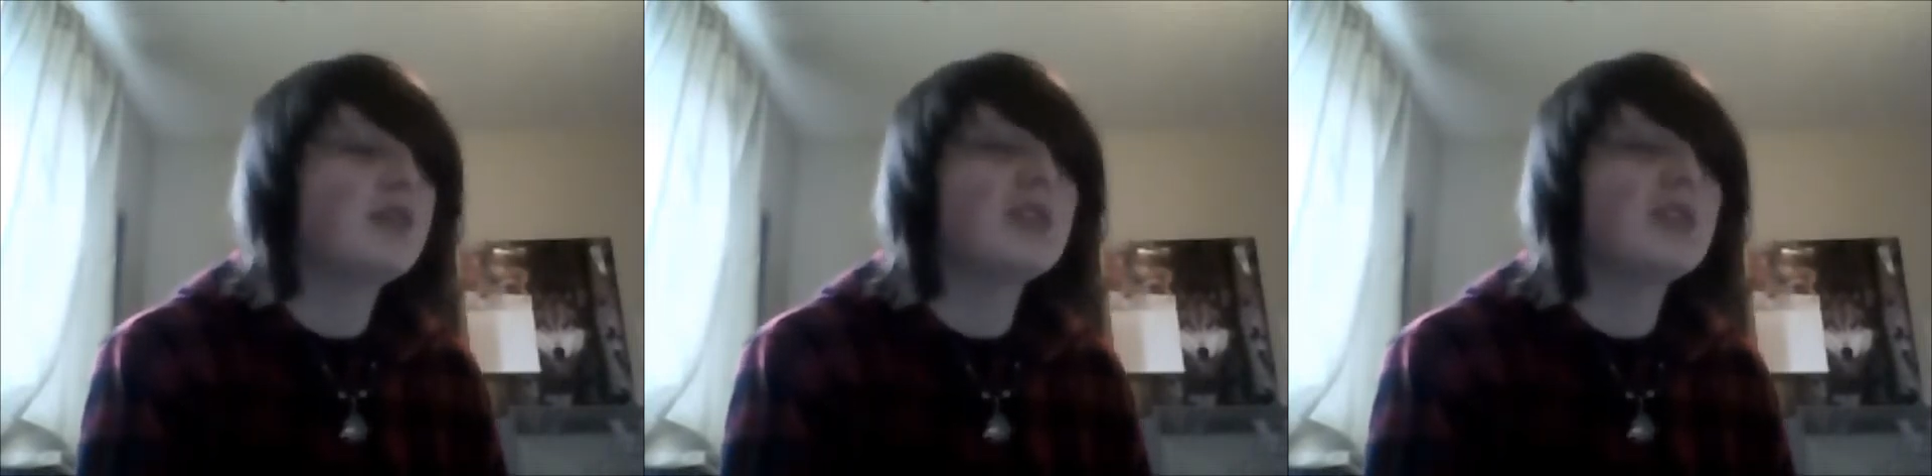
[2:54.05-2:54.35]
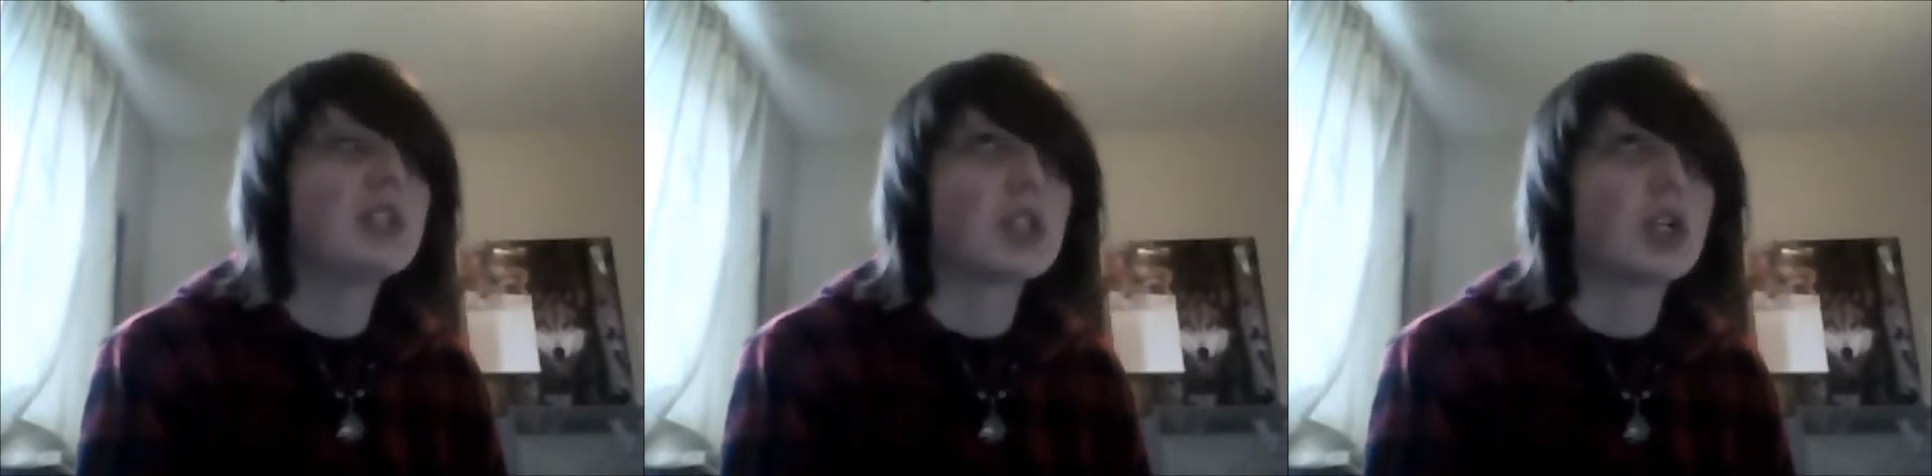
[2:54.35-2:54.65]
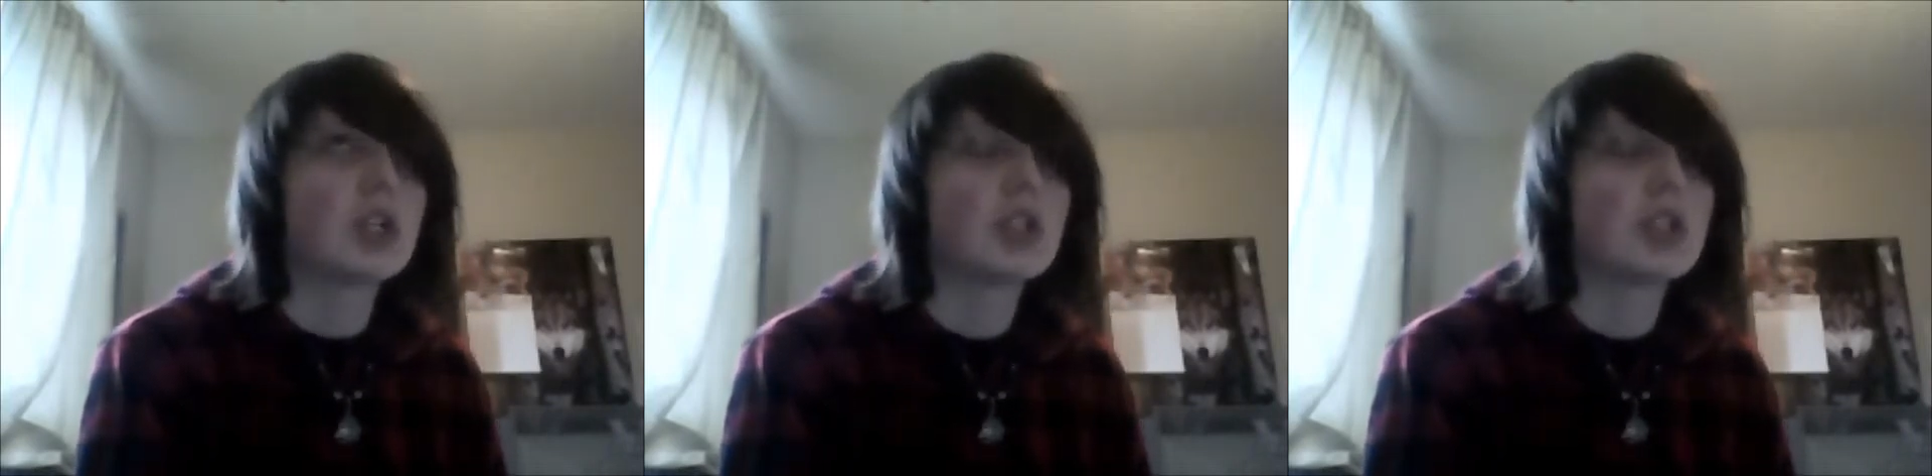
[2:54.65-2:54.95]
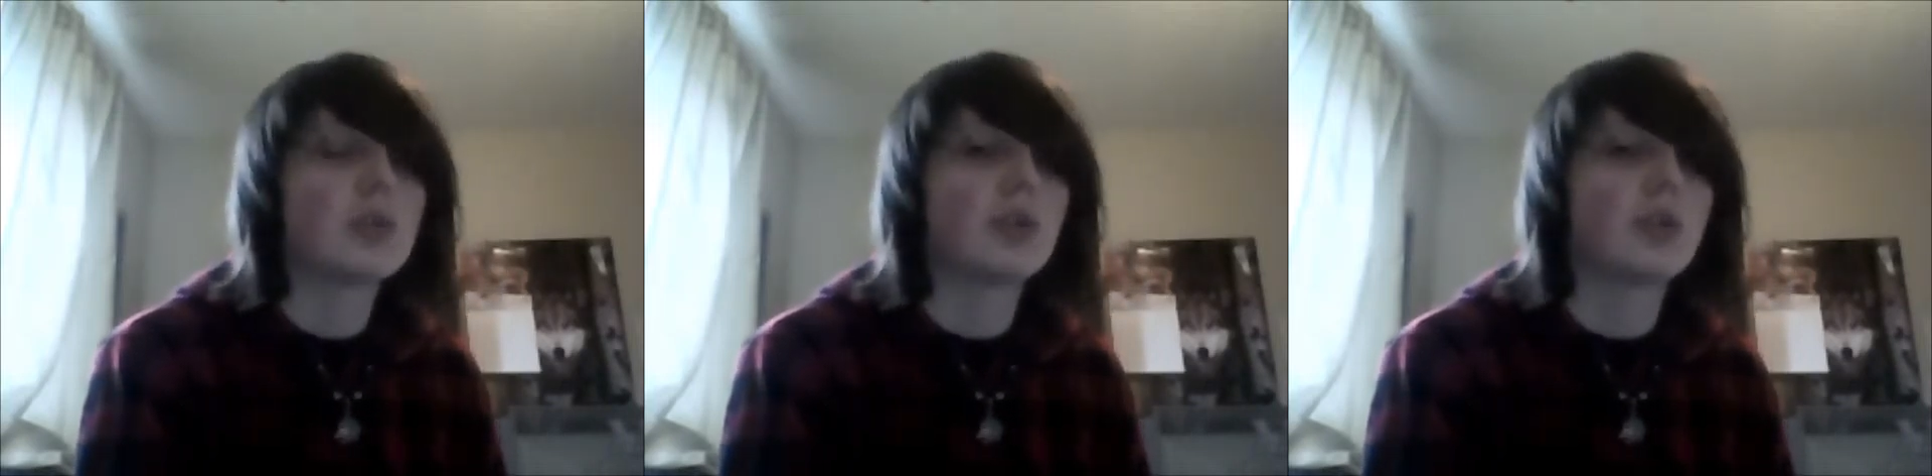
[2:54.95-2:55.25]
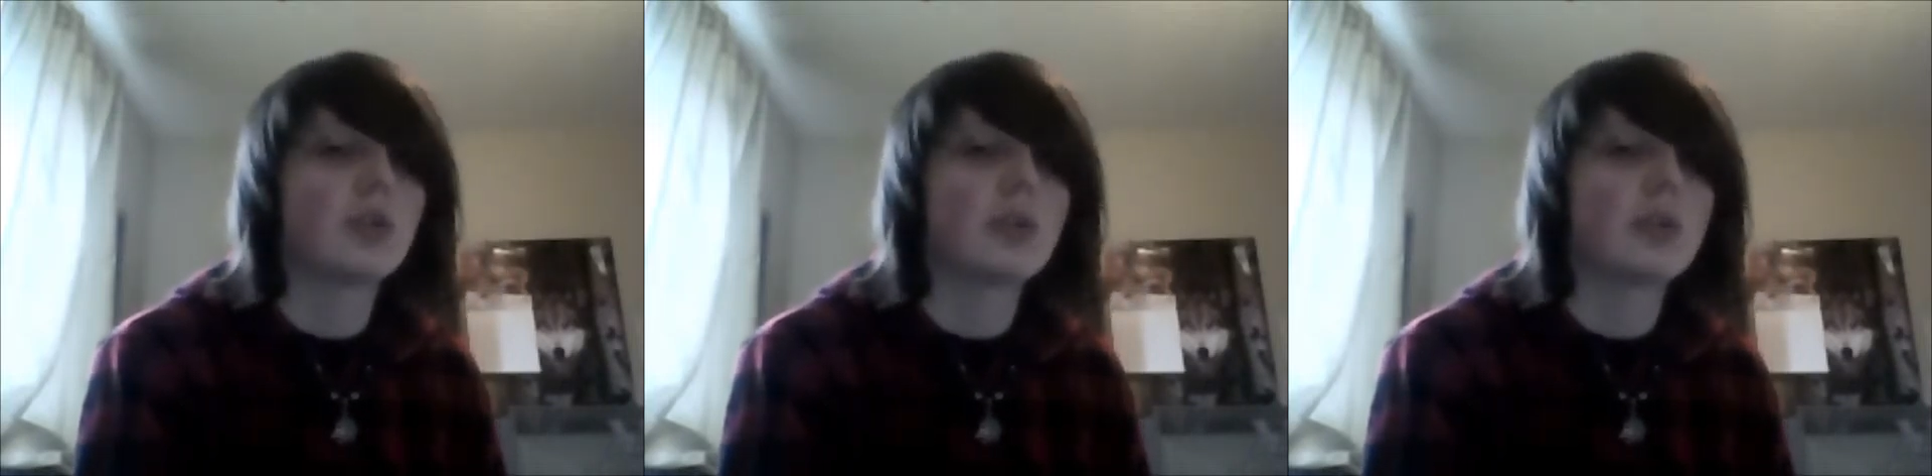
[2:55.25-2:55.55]
sisters, one
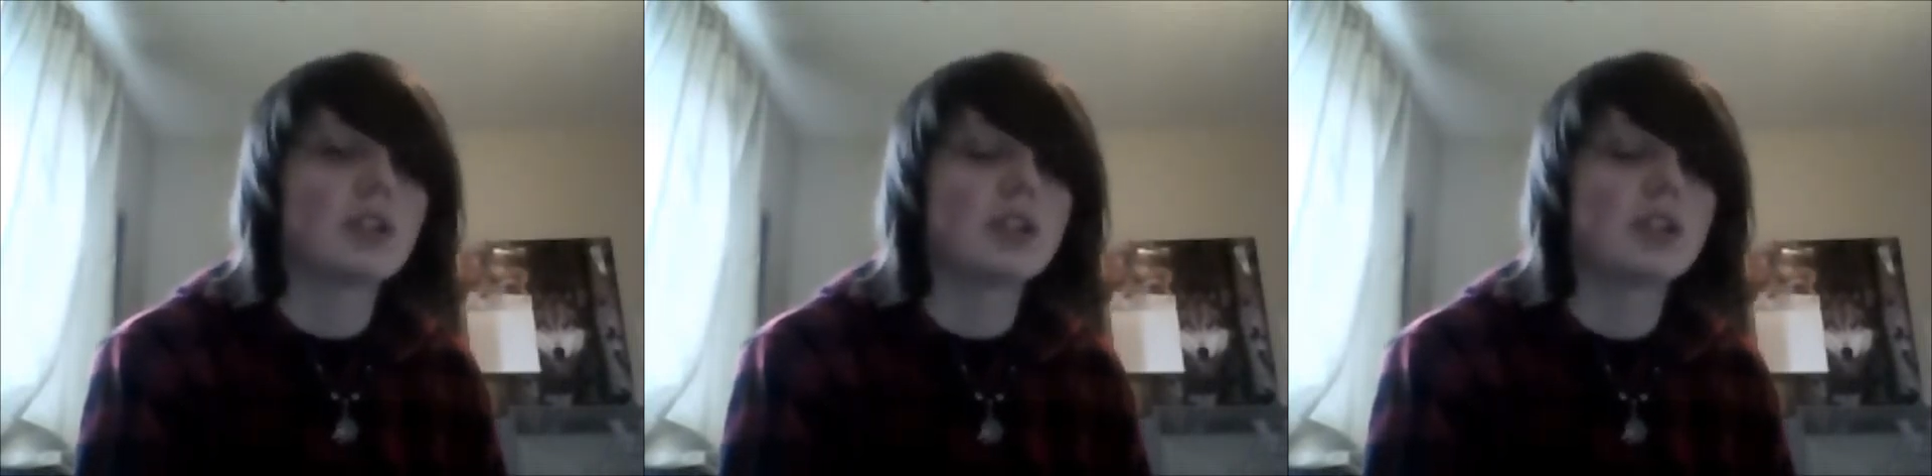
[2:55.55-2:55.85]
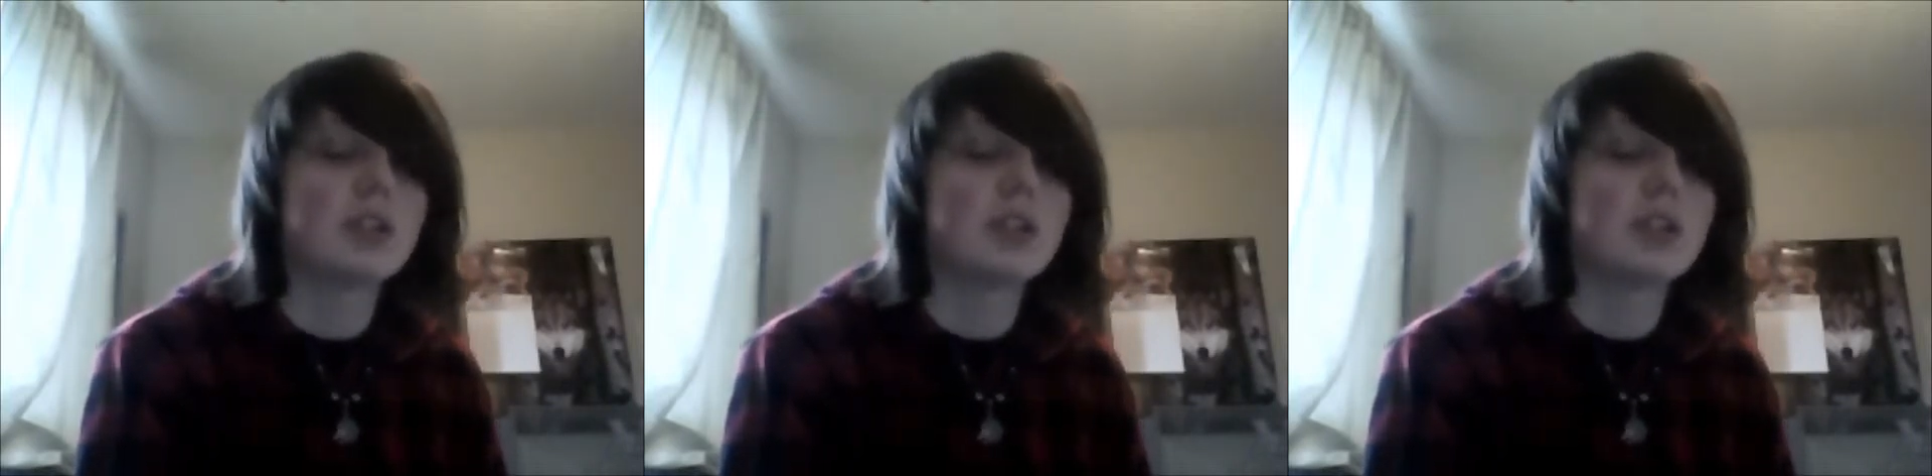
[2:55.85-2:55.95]
older, one younger.